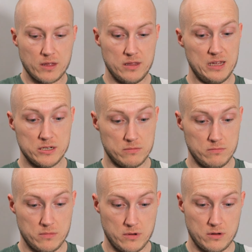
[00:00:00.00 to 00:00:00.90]
These
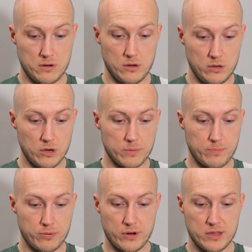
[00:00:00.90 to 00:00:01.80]

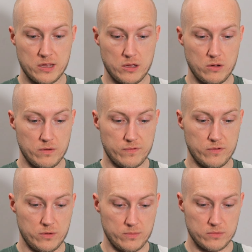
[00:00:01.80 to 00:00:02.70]
look pretty
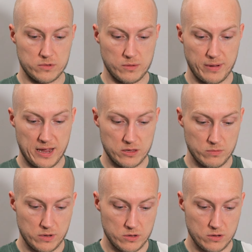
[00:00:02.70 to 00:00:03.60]
uniform compared
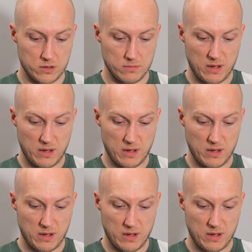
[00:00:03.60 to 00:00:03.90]
to each other.